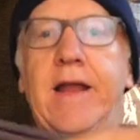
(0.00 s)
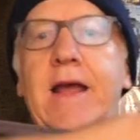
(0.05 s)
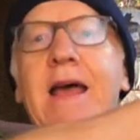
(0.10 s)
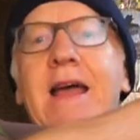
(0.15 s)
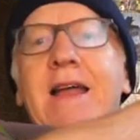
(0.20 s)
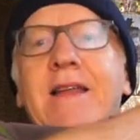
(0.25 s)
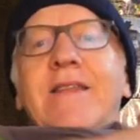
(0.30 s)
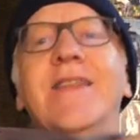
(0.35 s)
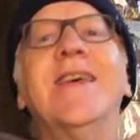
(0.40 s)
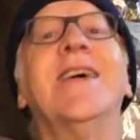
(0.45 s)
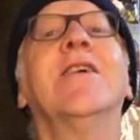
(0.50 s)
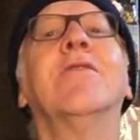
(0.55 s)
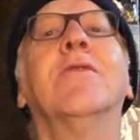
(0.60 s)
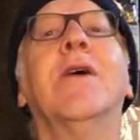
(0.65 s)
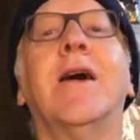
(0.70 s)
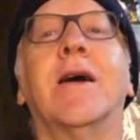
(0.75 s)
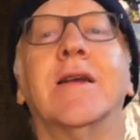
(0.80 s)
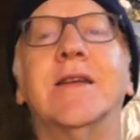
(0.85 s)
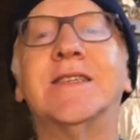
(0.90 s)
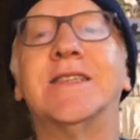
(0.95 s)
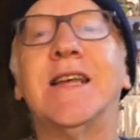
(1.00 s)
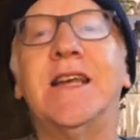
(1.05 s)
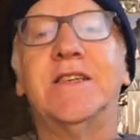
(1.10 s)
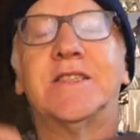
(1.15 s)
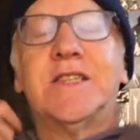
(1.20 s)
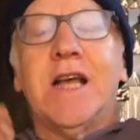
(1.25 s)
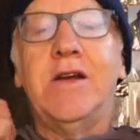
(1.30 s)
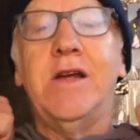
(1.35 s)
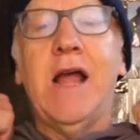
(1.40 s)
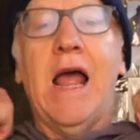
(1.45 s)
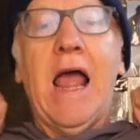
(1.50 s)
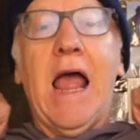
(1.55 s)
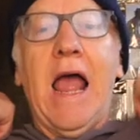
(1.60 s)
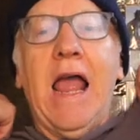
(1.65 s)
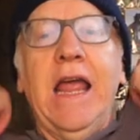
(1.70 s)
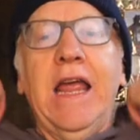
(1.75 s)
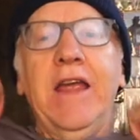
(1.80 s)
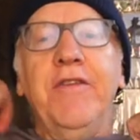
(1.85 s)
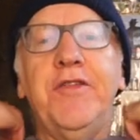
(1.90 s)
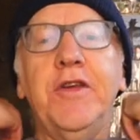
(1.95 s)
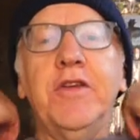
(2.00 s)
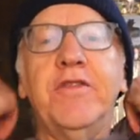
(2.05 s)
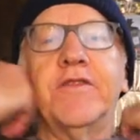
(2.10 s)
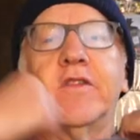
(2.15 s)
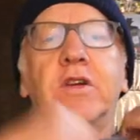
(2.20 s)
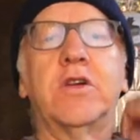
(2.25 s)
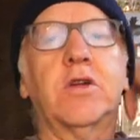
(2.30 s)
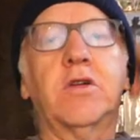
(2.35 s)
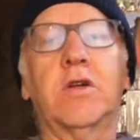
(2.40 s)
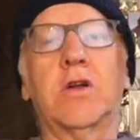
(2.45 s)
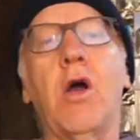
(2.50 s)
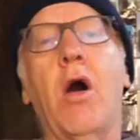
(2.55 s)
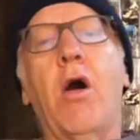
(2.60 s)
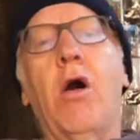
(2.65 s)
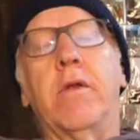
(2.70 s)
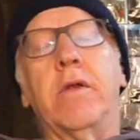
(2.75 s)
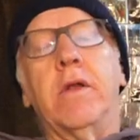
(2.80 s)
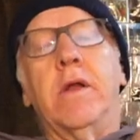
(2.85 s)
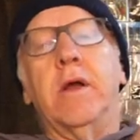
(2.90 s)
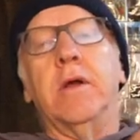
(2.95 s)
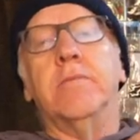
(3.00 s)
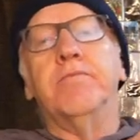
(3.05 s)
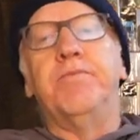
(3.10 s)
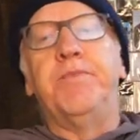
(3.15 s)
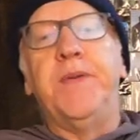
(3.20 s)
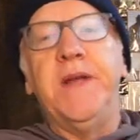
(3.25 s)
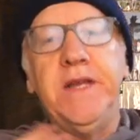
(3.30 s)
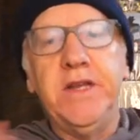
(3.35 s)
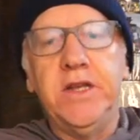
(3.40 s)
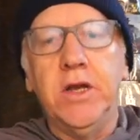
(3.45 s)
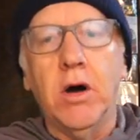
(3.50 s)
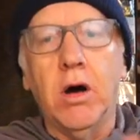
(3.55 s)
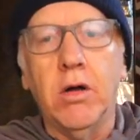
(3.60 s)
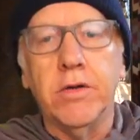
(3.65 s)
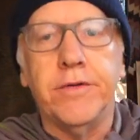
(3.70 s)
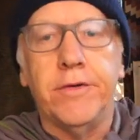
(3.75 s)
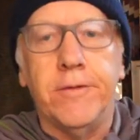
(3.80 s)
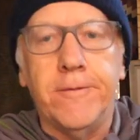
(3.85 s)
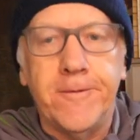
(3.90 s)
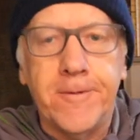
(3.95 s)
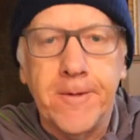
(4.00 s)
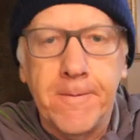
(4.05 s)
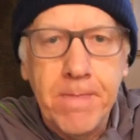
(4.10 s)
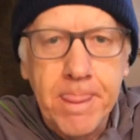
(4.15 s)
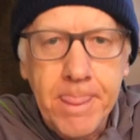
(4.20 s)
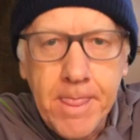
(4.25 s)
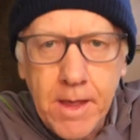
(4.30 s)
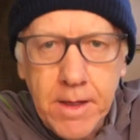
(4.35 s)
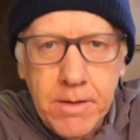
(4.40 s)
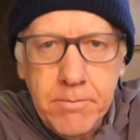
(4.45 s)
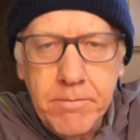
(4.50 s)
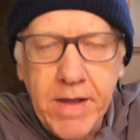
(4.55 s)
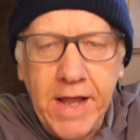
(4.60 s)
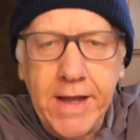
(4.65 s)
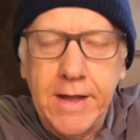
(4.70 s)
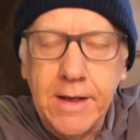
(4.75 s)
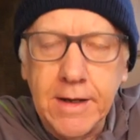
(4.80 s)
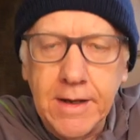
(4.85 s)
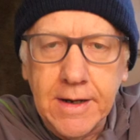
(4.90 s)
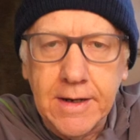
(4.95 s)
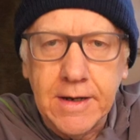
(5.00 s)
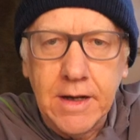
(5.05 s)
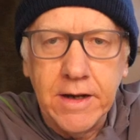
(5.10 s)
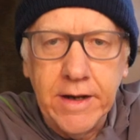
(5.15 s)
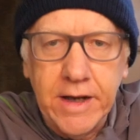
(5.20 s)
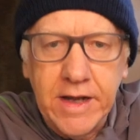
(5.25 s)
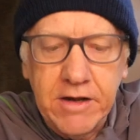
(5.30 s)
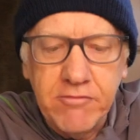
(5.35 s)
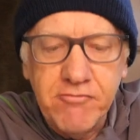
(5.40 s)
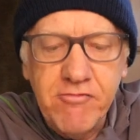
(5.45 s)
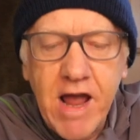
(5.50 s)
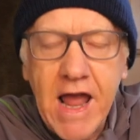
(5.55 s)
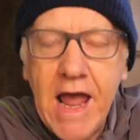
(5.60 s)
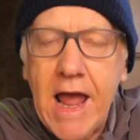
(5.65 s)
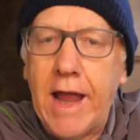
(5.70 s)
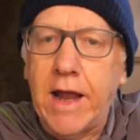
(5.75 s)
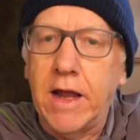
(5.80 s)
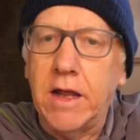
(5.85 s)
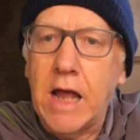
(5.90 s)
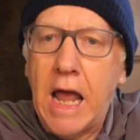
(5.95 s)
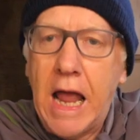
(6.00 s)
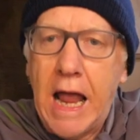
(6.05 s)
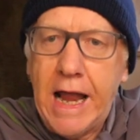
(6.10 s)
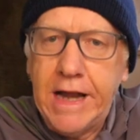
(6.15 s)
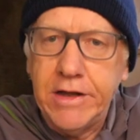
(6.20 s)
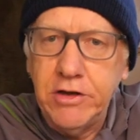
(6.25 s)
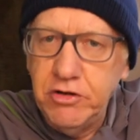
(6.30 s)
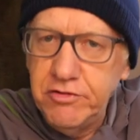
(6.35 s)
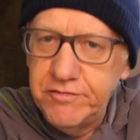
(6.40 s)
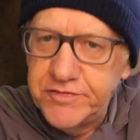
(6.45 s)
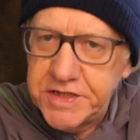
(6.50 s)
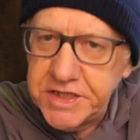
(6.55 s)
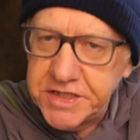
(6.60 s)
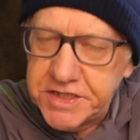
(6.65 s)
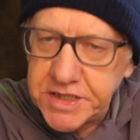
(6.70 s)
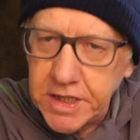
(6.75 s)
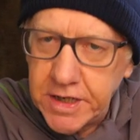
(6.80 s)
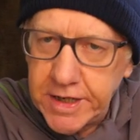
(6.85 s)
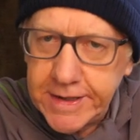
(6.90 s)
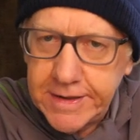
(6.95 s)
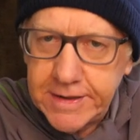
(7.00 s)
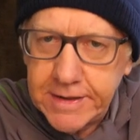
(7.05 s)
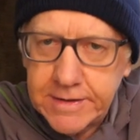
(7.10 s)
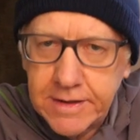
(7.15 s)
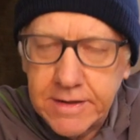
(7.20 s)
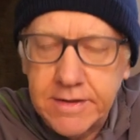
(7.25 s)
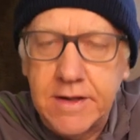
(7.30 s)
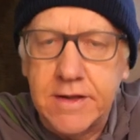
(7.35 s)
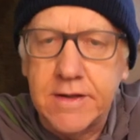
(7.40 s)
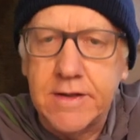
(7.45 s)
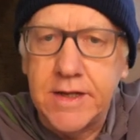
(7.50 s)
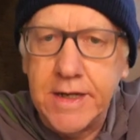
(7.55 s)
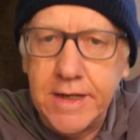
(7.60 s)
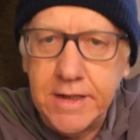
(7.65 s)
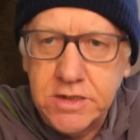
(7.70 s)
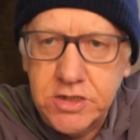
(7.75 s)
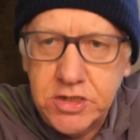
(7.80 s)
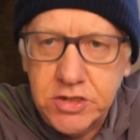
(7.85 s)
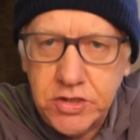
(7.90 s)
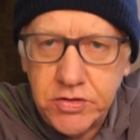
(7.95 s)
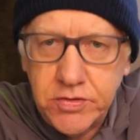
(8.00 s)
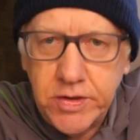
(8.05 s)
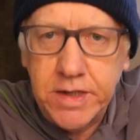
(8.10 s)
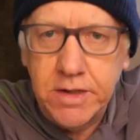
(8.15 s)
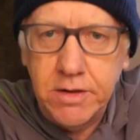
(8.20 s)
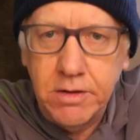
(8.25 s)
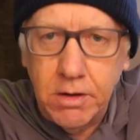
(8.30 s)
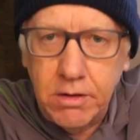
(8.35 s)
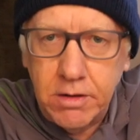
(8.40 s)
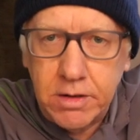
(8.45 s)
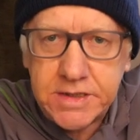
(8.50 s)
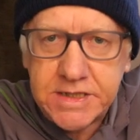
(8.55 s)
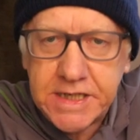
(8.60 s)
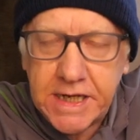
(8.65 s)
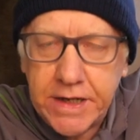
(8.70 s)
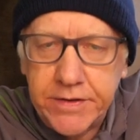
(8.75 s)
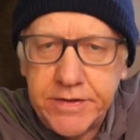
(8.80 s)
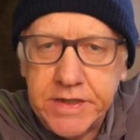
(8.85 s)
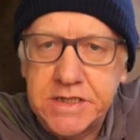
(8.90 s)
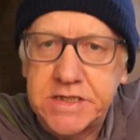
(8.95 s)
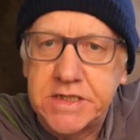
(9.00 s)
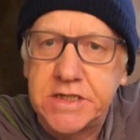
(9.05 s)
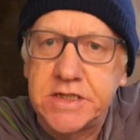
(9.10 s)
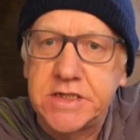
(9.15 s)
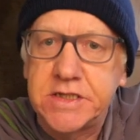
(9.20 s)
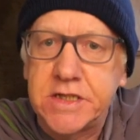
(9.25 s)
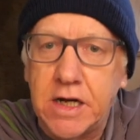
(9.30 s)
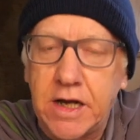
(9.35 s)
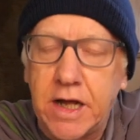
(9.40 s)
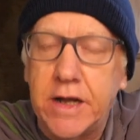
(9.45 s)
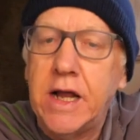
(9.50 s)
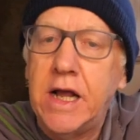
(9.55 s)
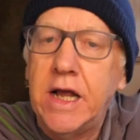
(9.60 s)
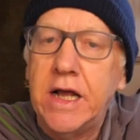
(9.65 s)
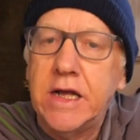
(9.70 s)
and there you are. You see, so if you've got beyond making a cleaning rag and you've decided that the thing to do in lockdown is to start